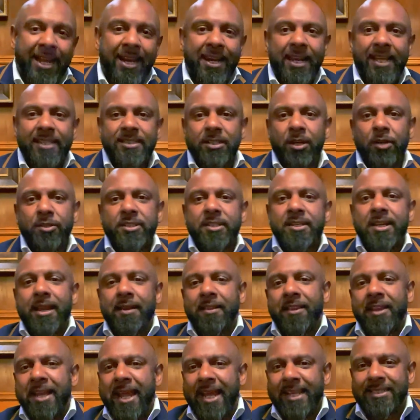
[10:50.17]
Let's go to
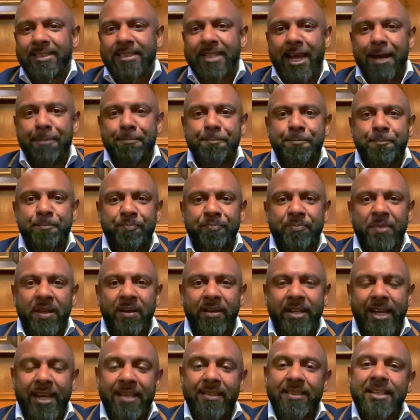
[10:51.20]
the next step,
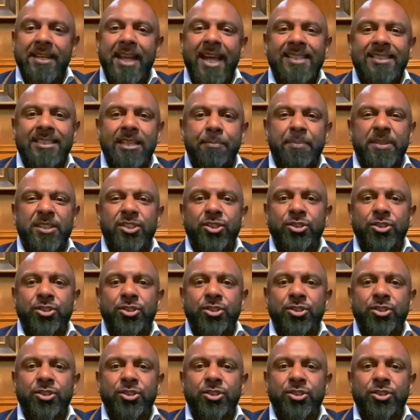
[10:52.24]
okay? The next step is